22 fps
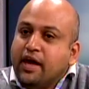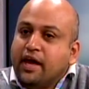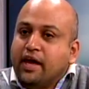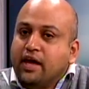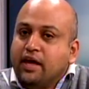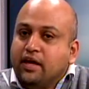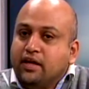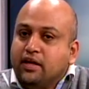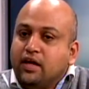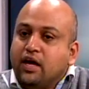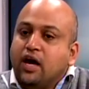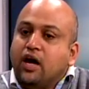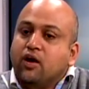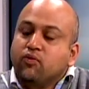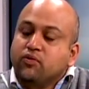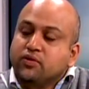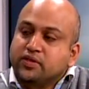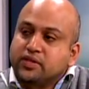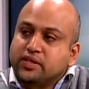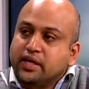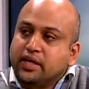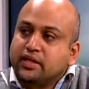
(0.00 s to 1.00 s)
And I
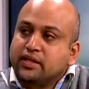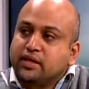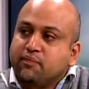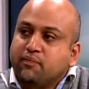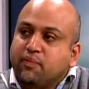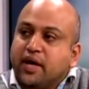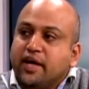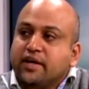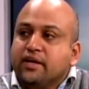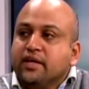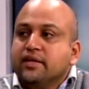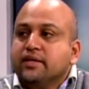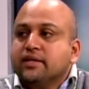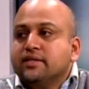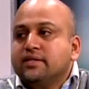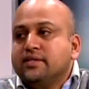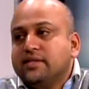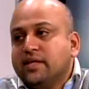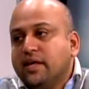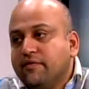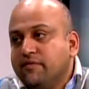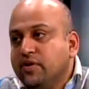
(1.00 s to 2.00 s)
would say that batting at
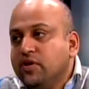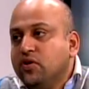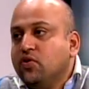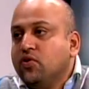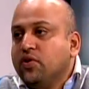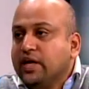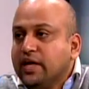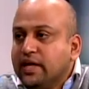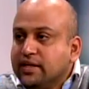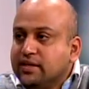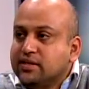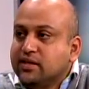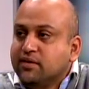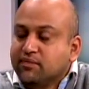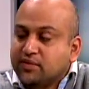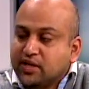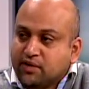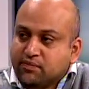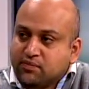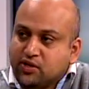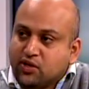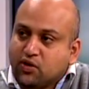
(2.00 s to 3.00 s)
7 or 8
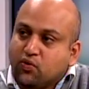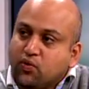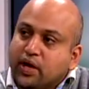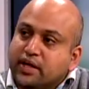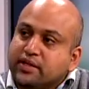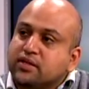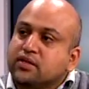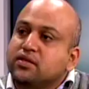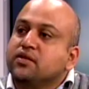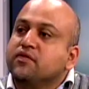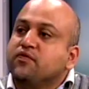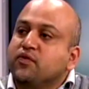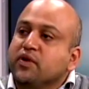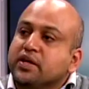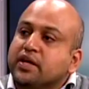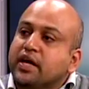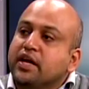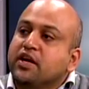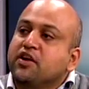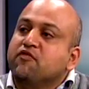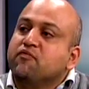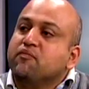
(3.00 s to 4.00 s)
sometimes requires a different
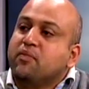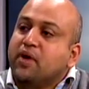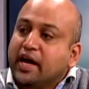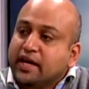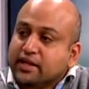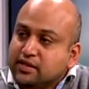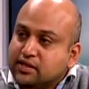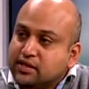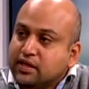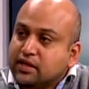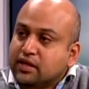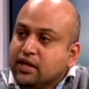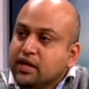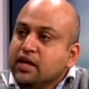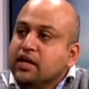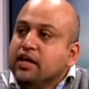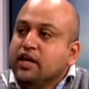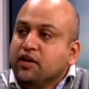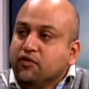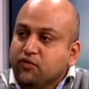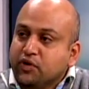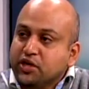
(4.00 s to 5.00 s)
kind of mindset,
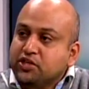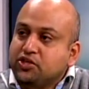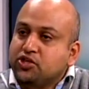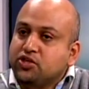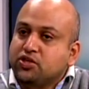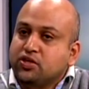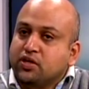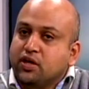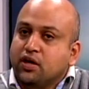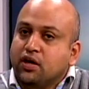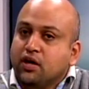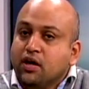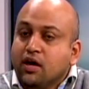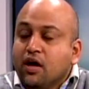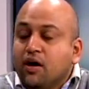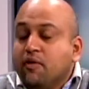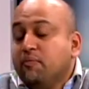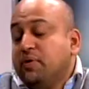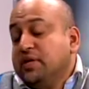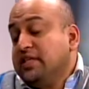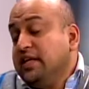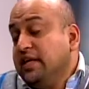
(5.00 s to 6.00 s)
in which,
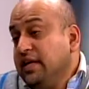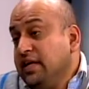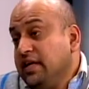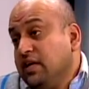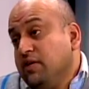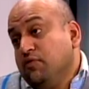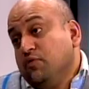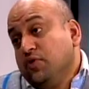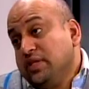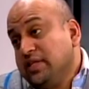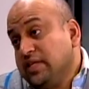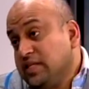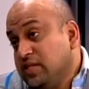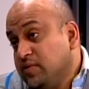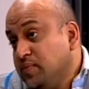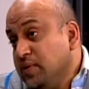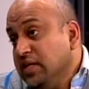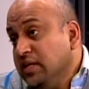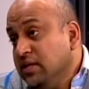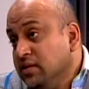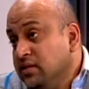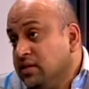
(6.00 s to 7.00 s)
but then again, with
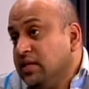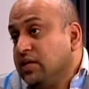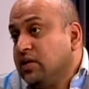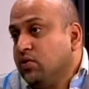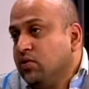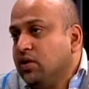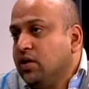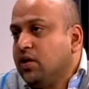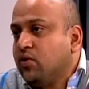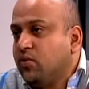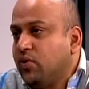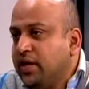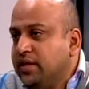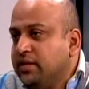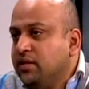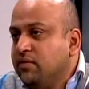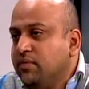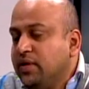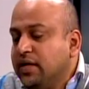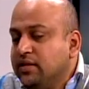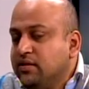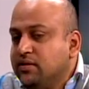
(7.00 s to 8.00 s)
experience, they could acquire
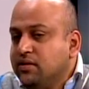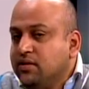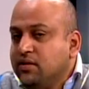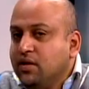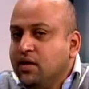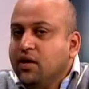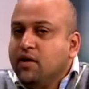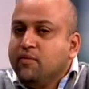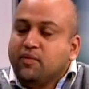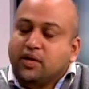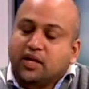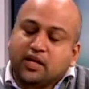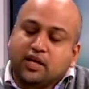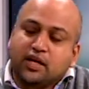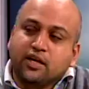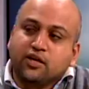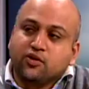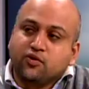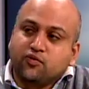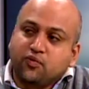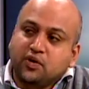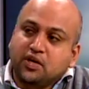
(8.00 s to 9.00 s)
that mindset. But again,
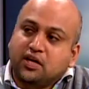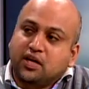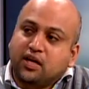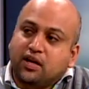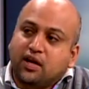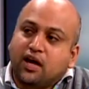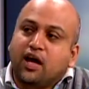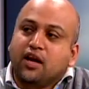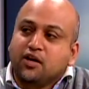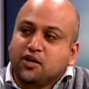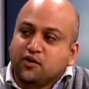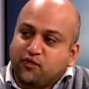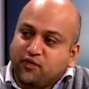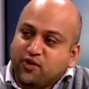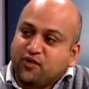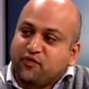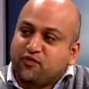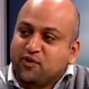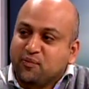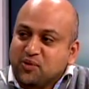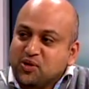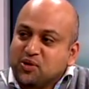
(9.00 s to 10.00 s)
Yudhvir, I'll defer
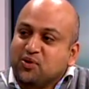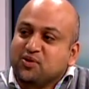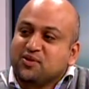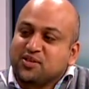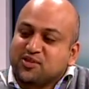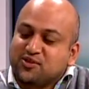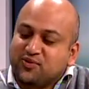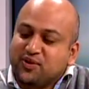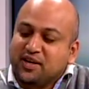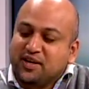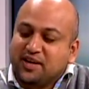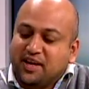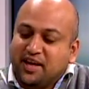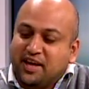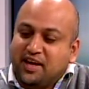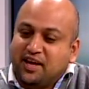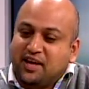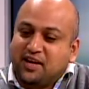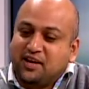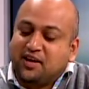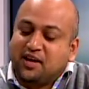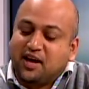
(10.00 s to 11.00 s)
from you on this one,
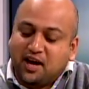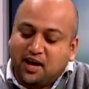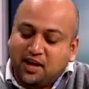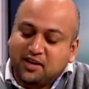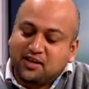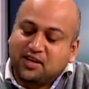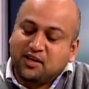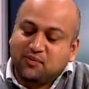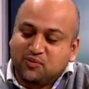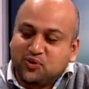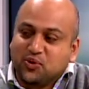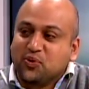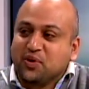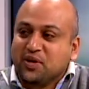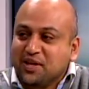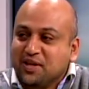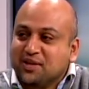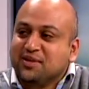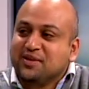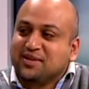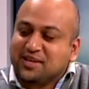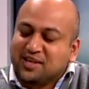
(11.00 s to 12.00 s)
and I'll keep Dhoni
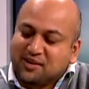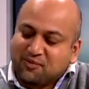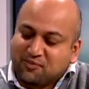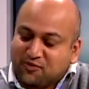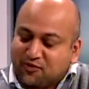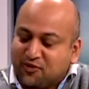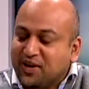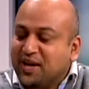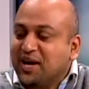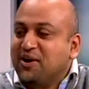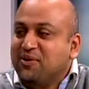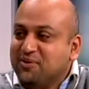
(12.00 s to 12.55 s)
in the team for now.